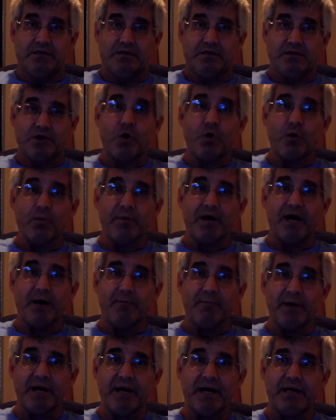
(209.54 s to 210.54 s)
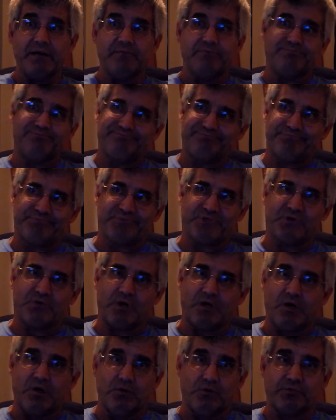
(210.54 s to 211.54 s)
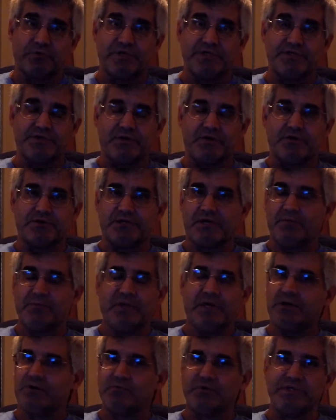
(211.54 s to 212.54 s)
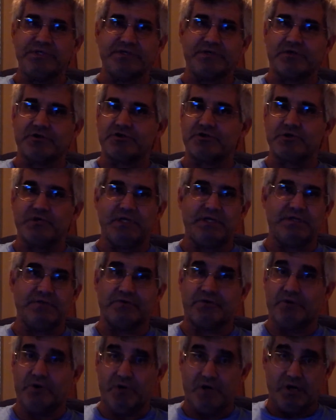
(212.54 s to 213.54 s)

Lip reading: go about my so-called research. I'm not a researcher either.